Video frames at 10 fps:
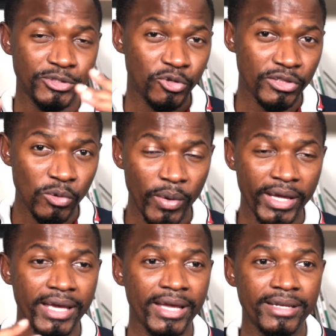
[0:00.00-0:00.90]
Enjoy the
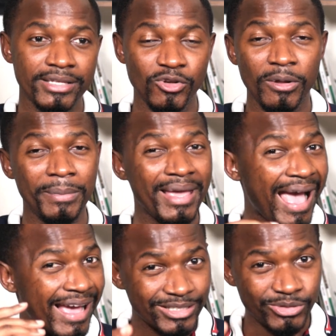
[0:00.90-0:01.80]
weekend. It's gonna be
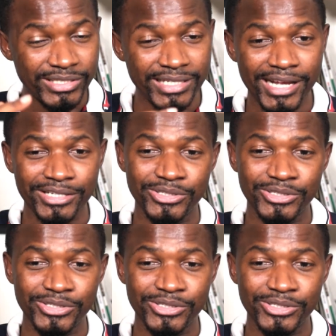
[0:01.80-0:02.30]
hot outside,